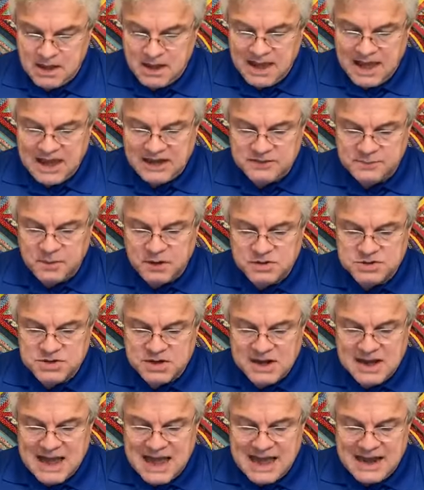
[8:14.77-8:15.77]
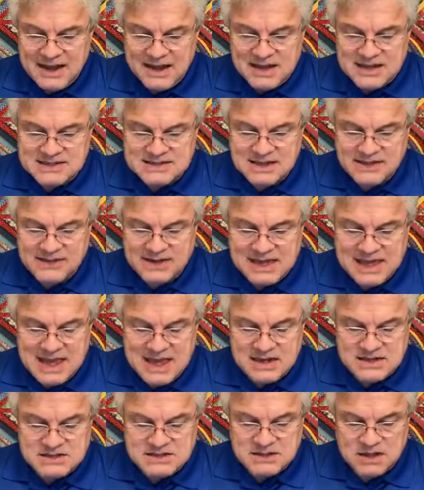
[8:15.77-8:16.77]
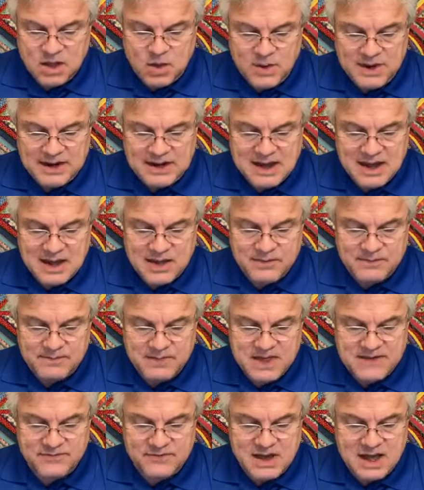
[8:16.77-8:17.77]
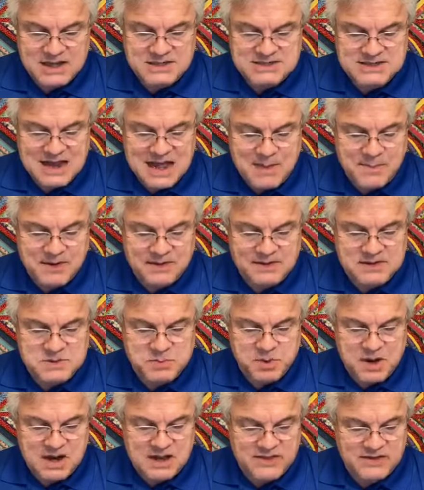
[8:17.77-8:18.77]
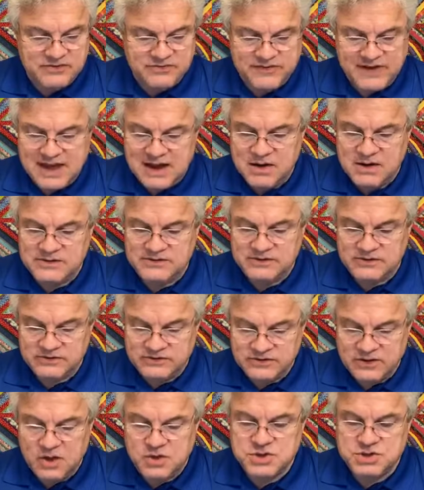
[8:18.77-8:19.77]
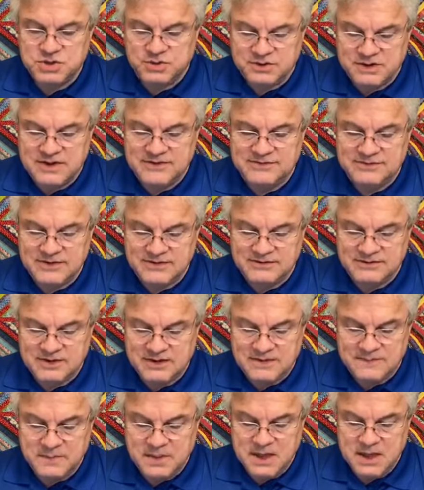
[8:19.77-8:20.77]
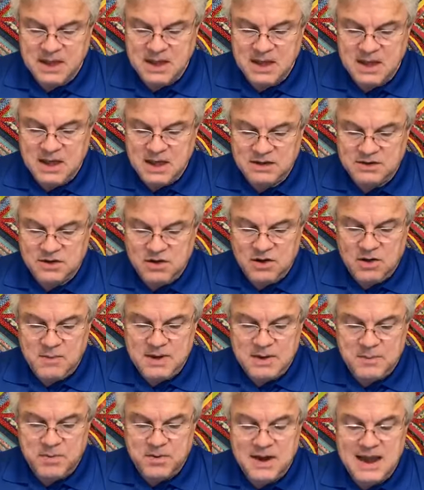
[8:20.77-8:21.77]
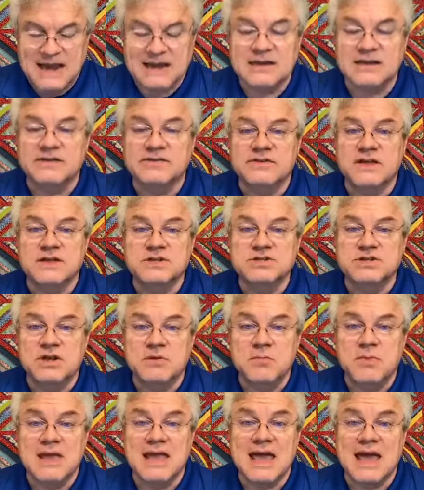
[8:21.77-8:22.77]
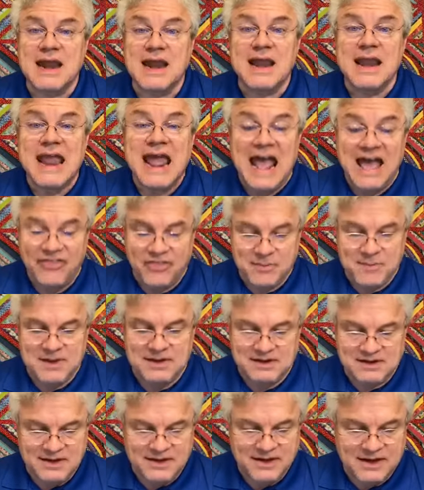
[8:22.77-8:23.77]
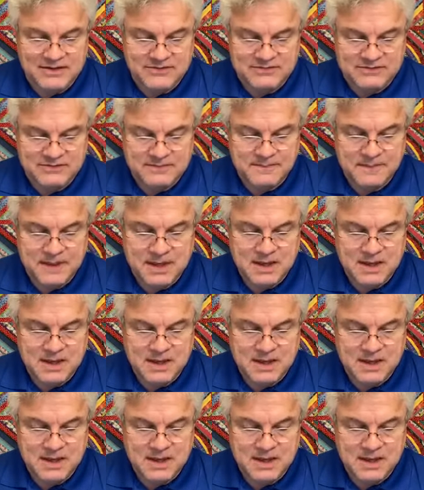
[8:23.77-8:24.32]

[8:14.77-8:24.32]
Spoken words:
Experts are guiding us that the key to slowing down, if not stopping the spread of this virus, is social distancing, a term and a practice that should be an anathema to us.